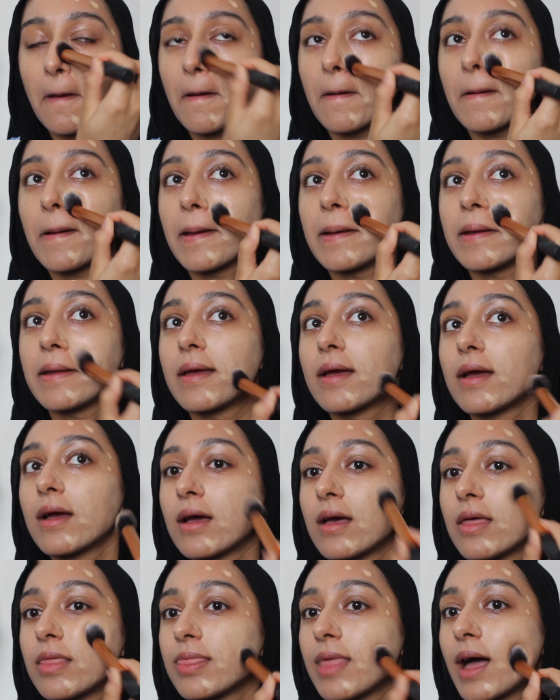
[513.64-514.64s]
Okay,
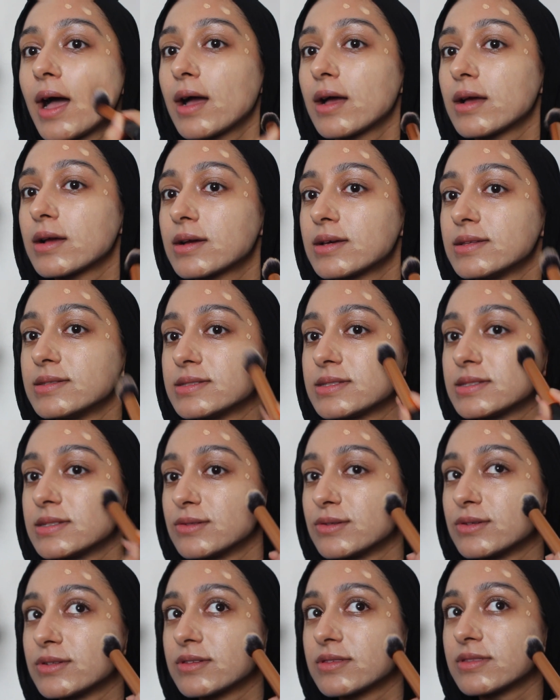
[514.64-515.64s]
that
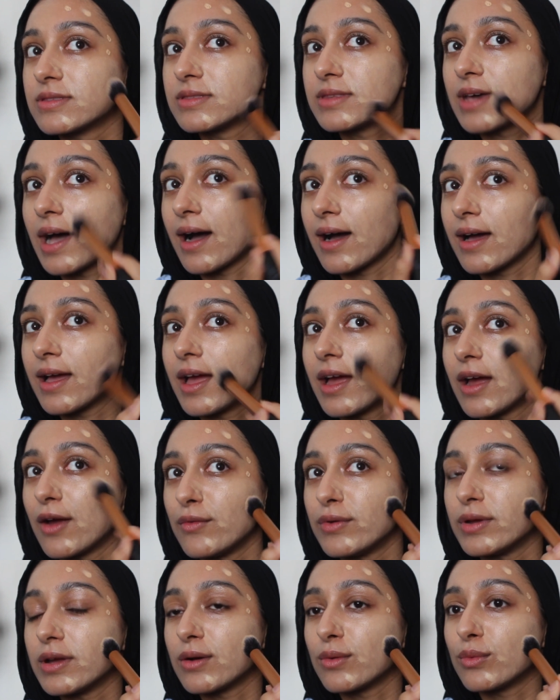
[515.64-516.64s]
concealed that
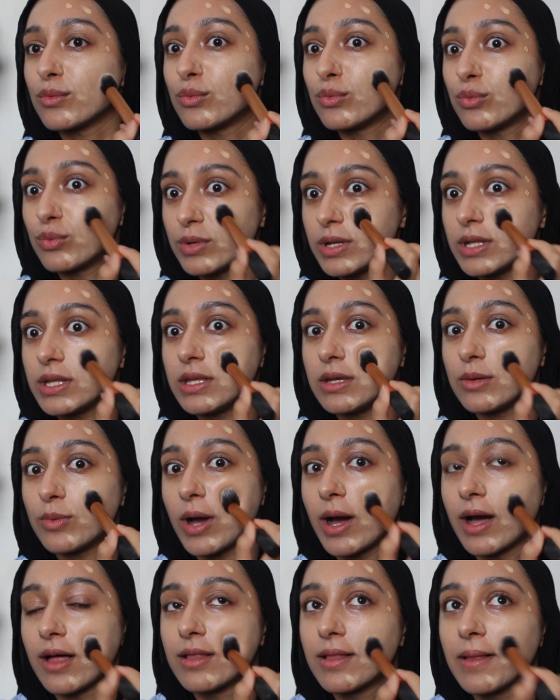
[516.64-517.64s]
area really
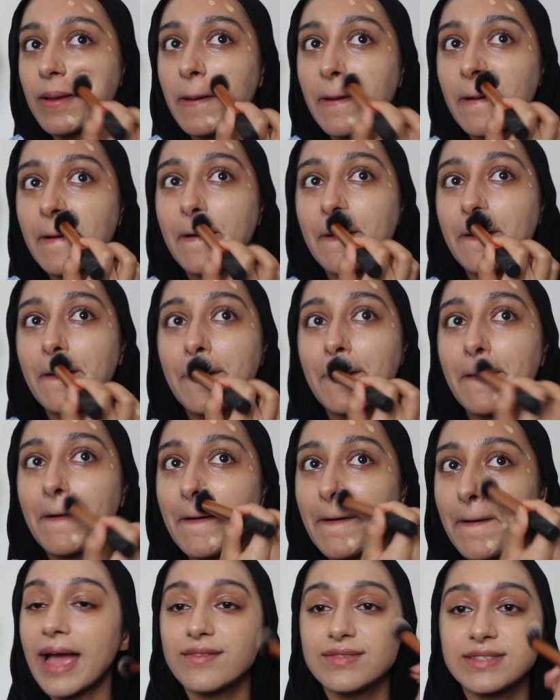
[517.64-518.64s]
well.
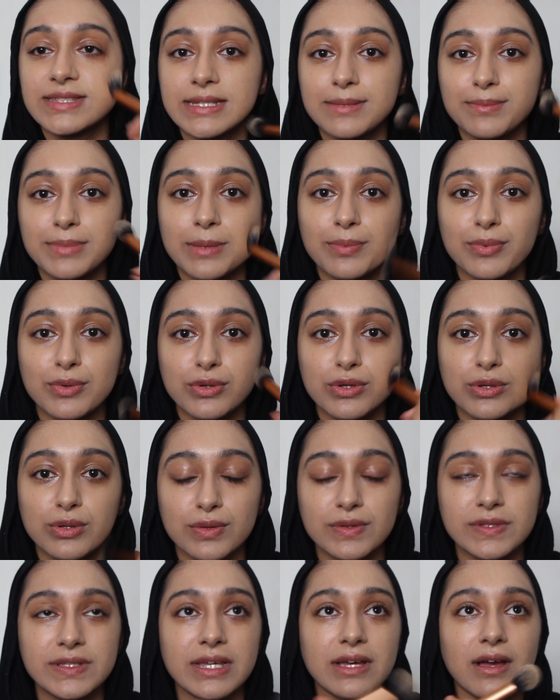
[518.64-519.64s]
I have seen people
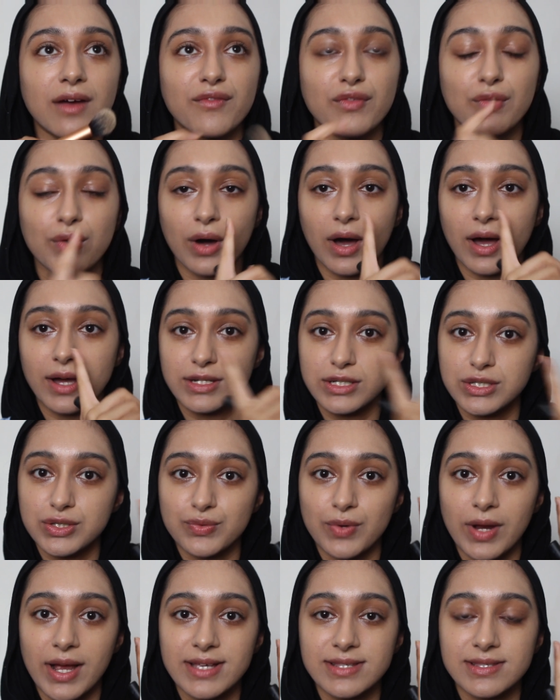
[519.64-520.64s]
use it for
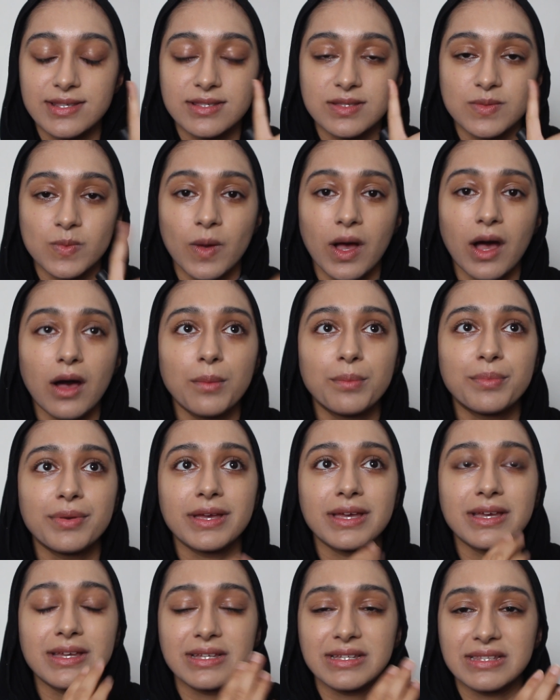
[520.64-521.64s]
under eyes as well,
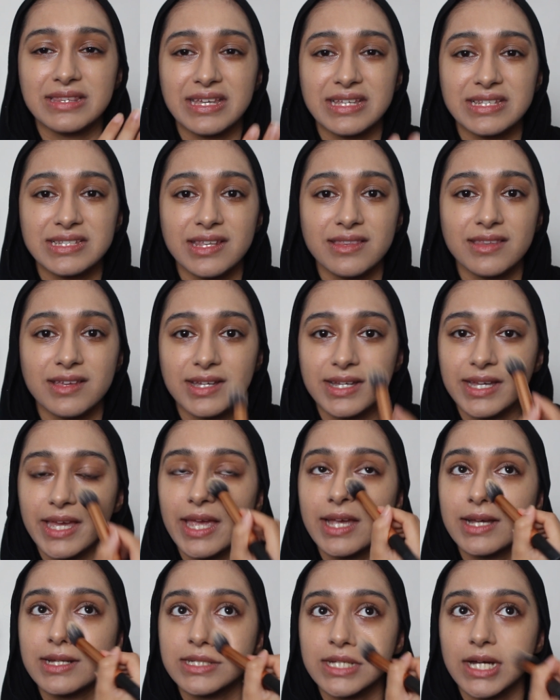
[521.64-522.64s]
but they said that it
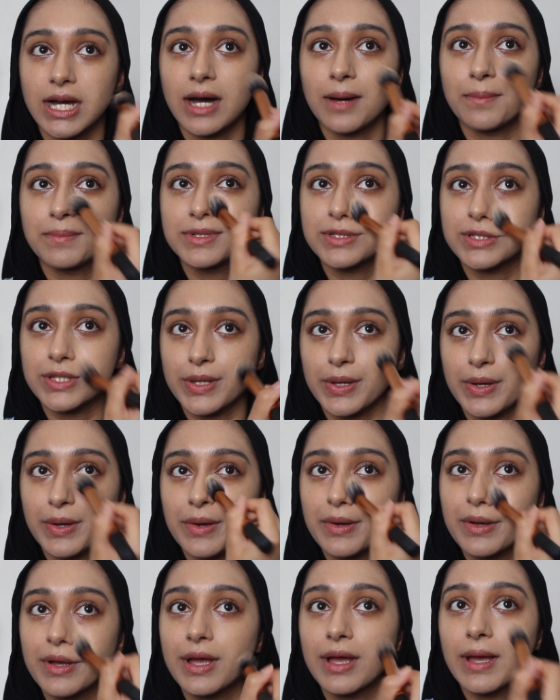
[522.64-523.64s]
caked up, so